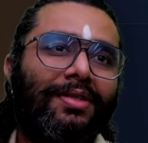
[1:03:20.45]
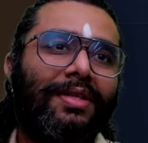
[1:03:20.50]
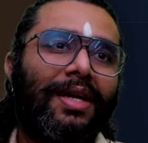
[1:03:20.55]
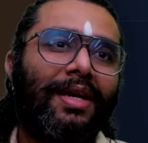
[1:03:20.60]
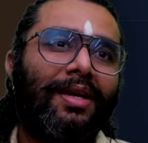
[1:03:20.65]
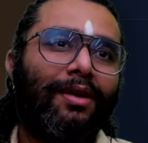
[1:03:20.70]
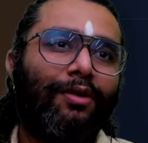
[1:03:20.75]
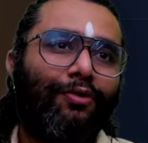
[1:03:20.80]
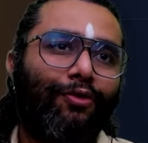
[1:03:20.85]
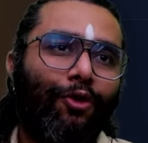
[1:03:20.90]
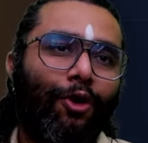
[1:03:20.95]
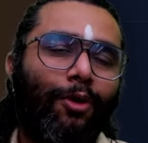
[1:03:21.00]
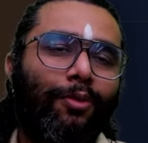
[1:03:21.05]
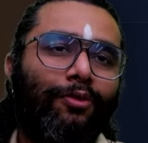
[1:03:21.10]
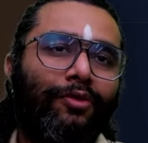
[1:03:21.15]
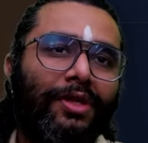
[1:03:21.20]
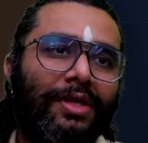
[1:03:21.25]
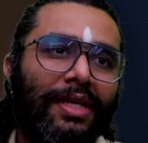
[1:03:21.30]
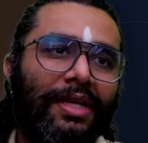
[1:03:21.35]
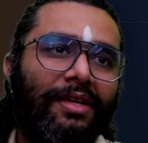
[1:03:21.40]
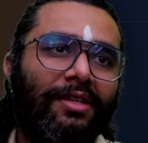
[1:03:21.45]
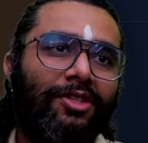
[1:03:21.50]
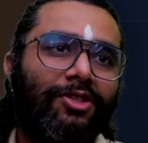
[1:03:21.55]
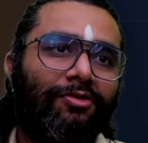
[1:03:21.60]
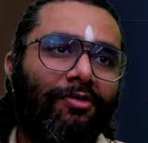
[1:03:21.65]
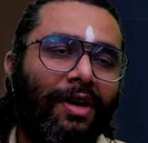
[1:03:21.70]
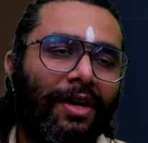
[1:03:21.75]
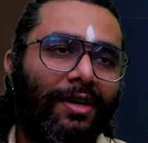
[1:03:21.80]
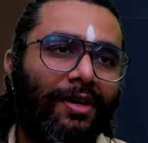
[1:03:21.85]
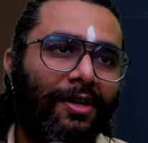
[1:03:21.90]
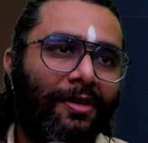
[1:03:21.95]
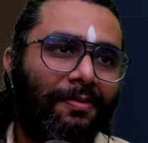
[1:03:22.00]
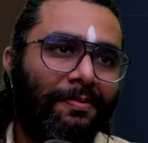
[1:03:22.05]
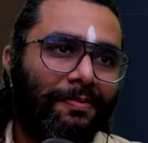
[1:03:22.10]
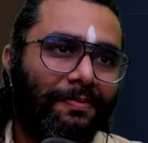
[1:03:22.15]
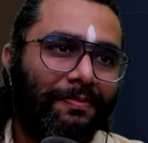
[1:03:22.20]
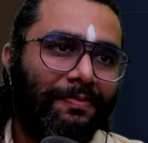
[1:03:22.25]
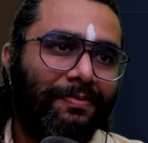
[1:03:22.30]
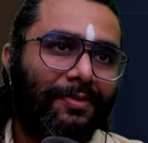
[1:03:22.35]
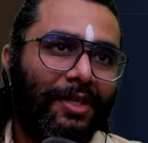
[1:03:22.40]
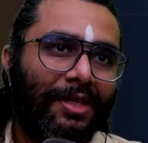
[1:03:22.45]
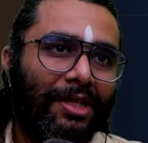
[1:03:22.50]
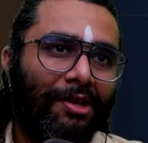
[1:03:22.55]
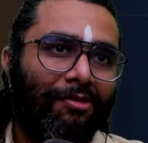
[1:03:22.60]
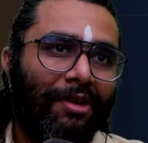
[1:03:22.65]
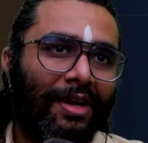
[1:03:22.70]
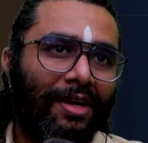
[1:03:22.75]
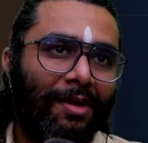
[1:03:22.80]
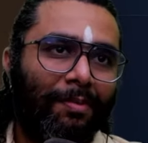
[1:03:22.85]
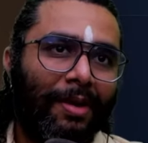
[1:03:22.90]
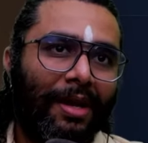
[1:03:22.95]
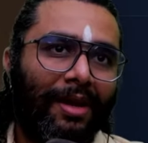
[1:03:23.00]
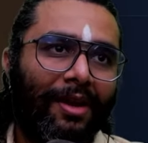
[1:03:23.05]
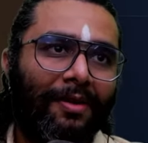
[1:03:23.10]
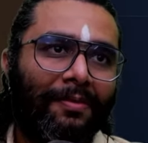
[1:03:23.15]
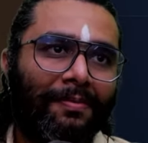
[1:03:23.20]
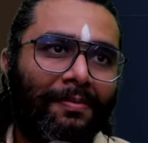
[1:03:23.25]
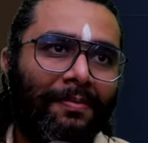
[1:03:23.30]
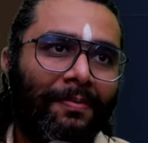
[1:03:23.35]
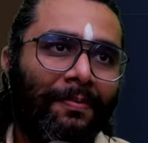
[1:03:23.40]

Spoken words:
that are formed with each Varna in the Varnamala.